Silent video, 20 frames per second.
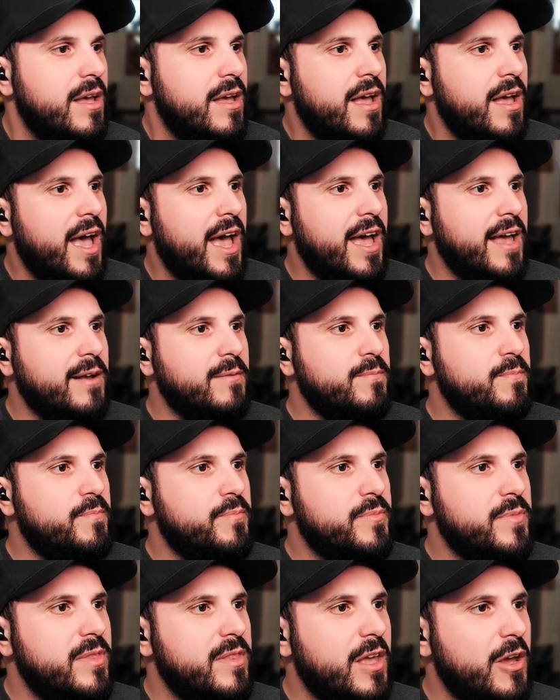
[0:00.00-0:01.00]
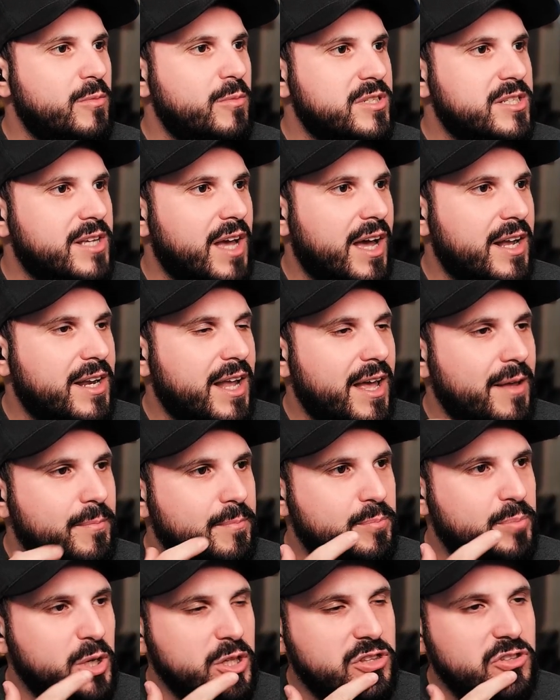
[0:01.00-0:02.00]
And they almost got
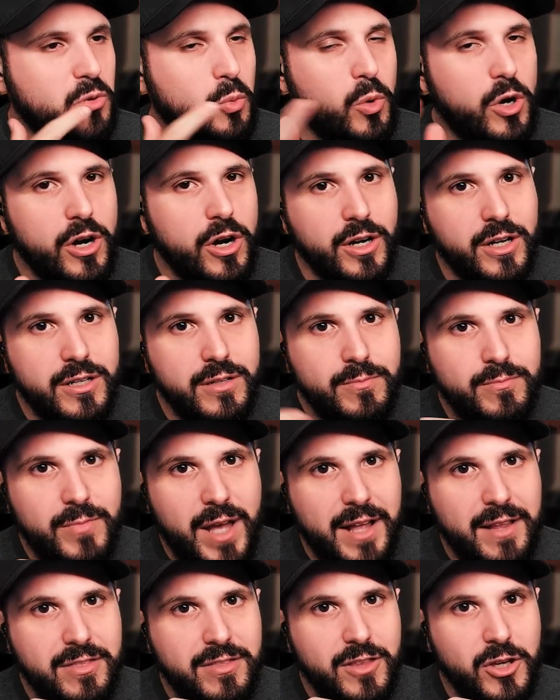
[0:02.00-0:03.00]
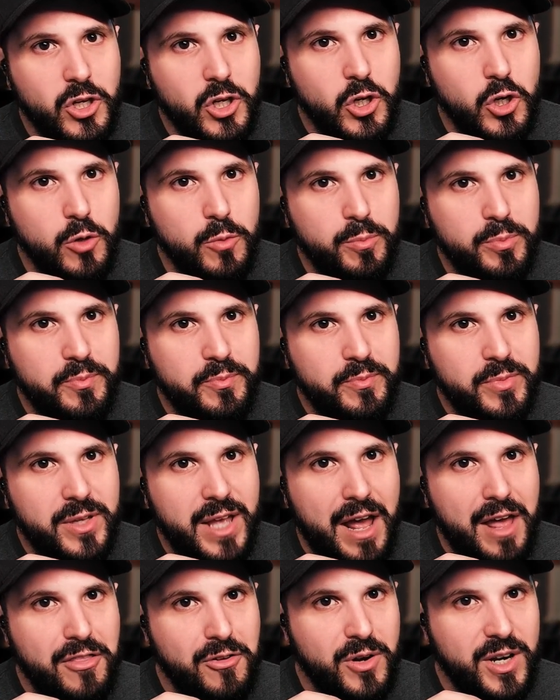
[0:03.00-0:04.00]
put to work at the coop
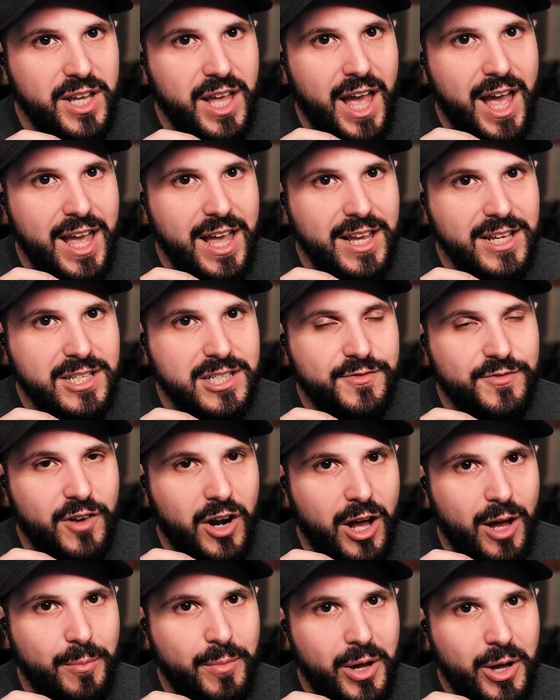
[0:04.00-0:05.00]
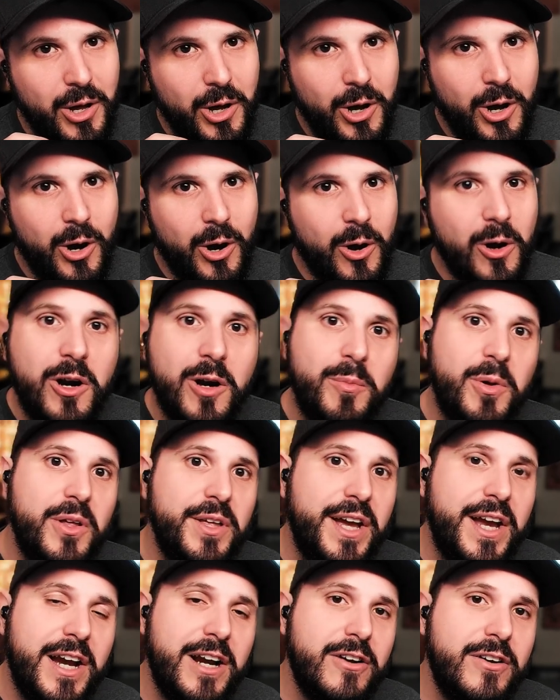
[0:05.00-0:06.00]
gathering eggs from horrible,
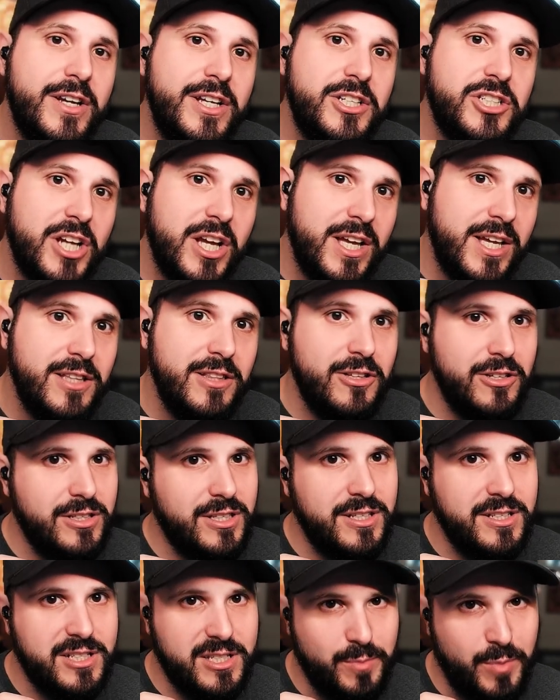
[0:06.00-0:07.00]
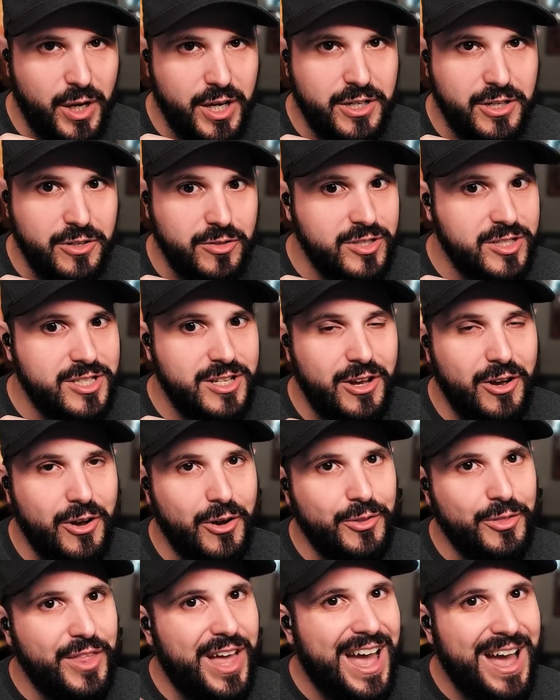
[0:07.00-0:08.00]
hairy, giant-looking spiders.
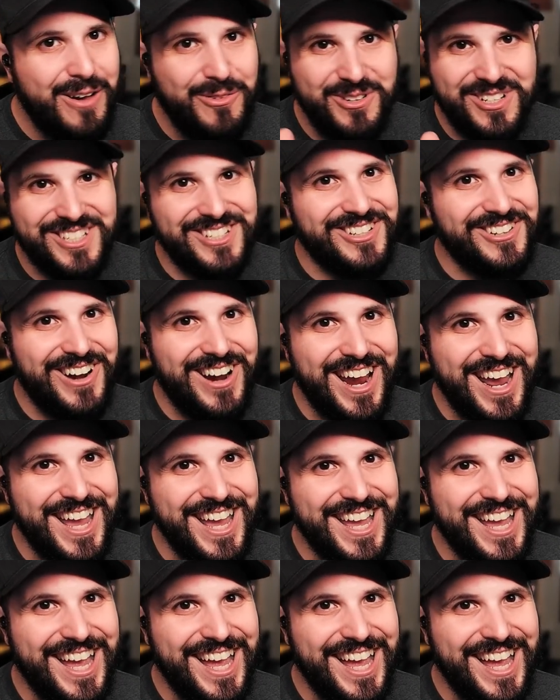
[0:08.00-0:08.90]
So that was great.